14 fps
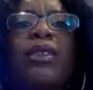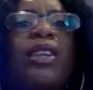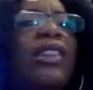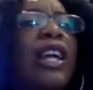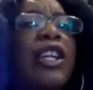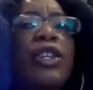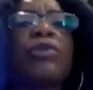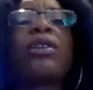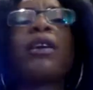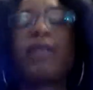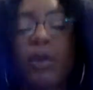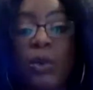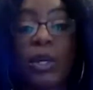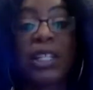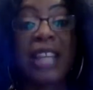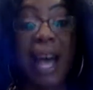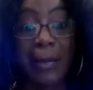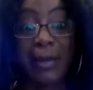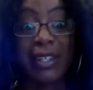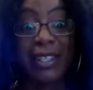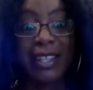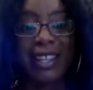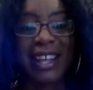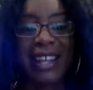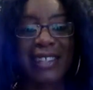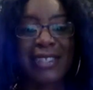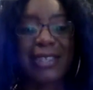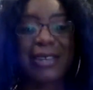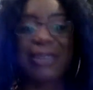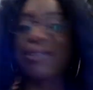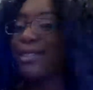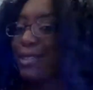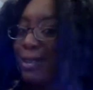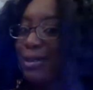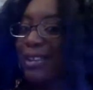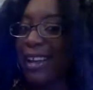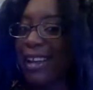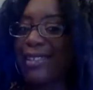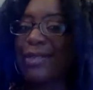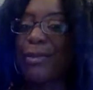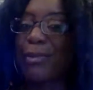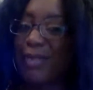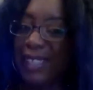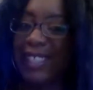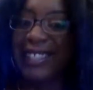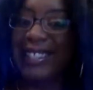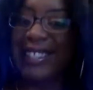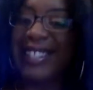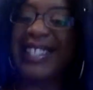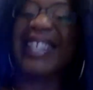That you definitely want to tap into that. So do that, please.